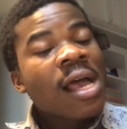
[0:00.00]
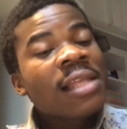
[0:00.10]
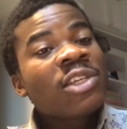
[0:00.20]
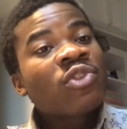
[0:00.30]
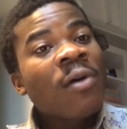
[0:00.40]

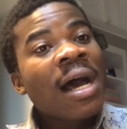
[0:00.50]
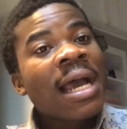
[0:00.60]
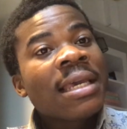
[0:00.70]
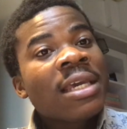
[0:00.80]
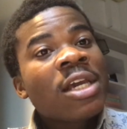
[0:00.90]
That is
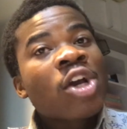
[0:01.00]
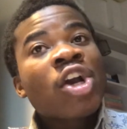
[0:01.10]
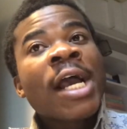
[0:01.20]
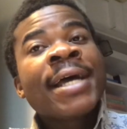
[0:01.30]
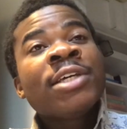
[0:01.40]
why
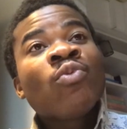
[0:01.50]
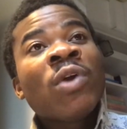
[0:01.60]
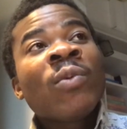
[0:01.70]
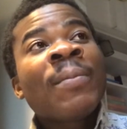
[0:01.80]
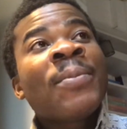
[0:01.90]
when